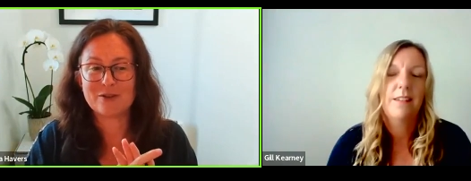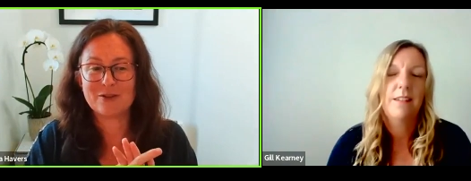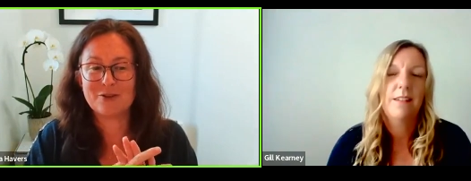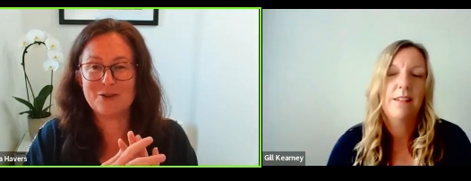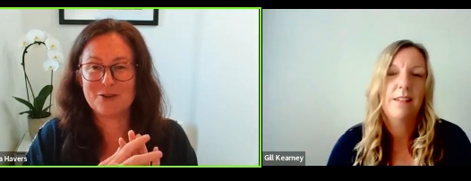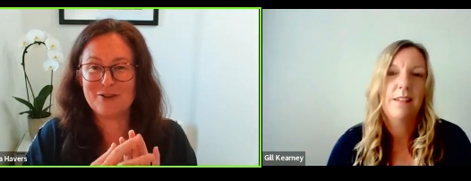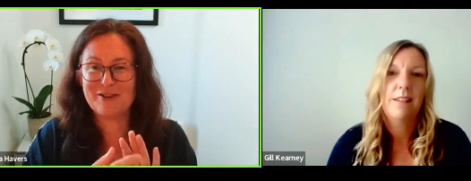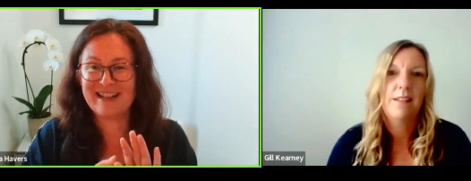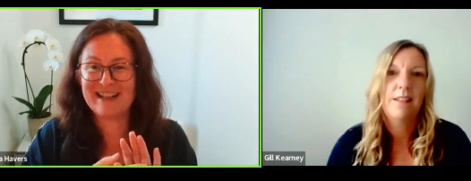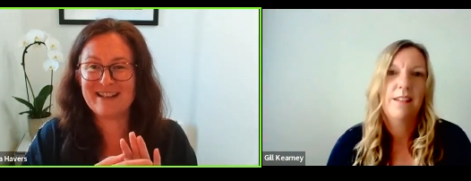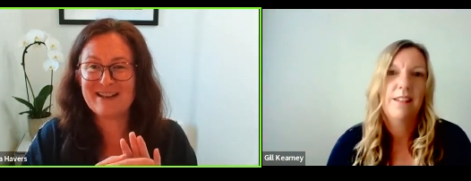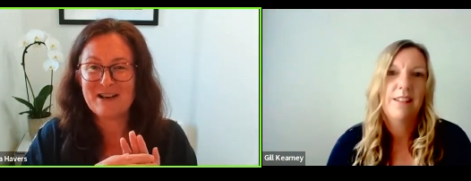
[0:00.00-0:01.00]
Speaker 1: you
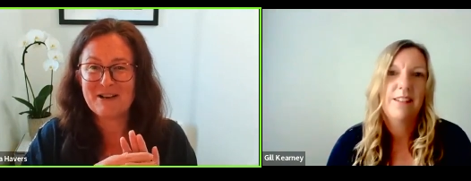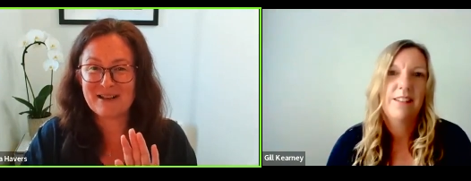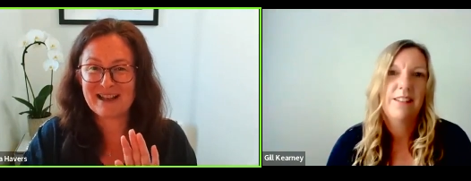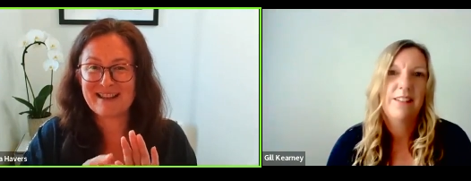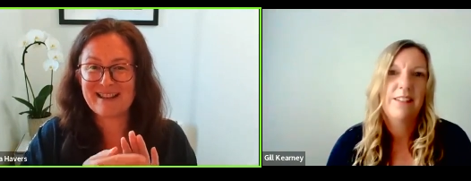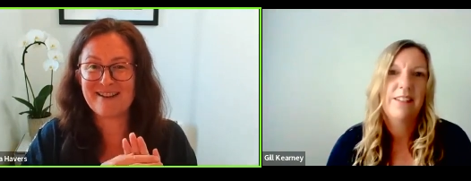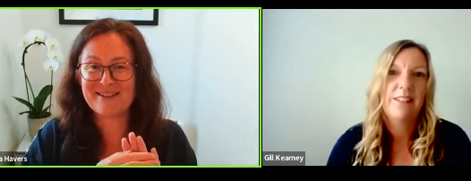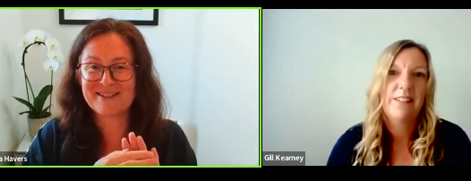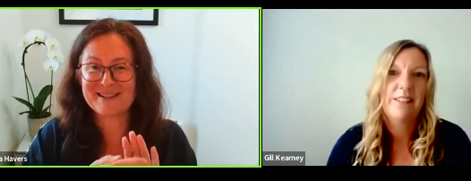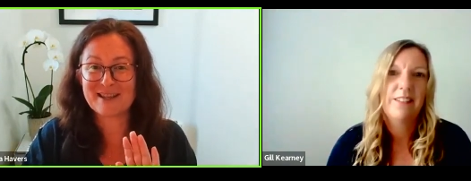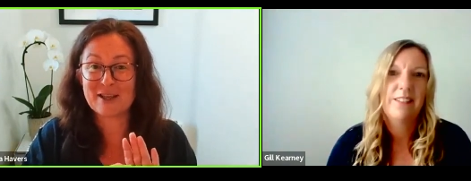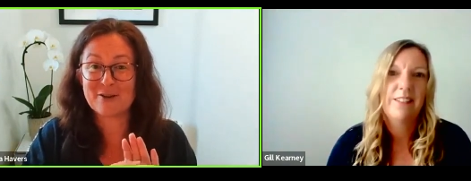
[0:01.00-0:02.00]
truly will get the
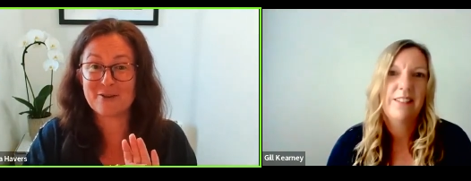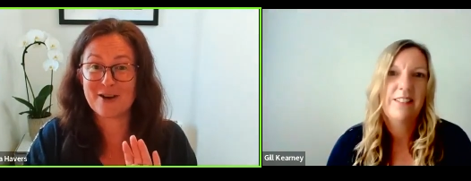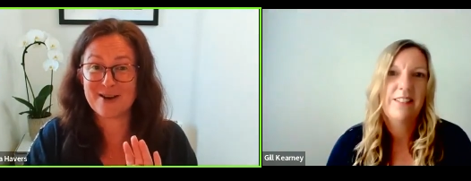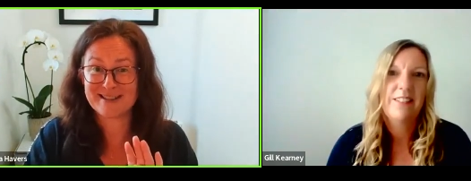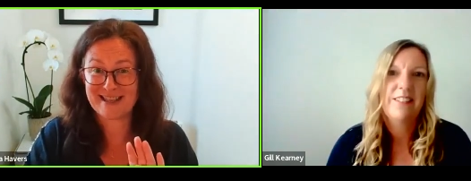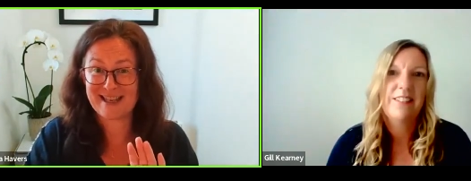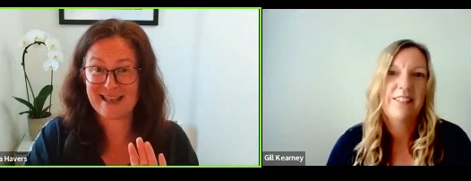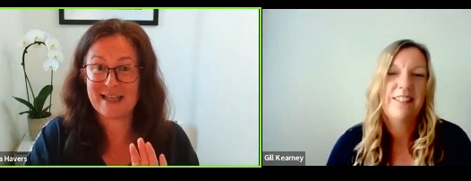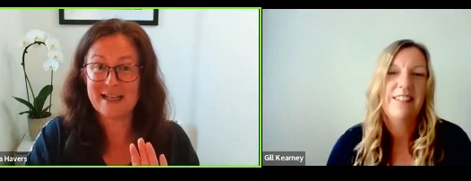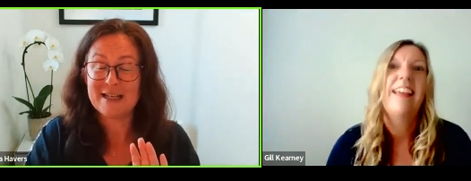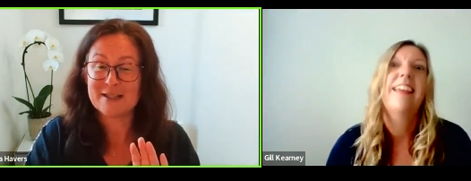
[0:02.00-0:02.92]
answer that you're asking asking.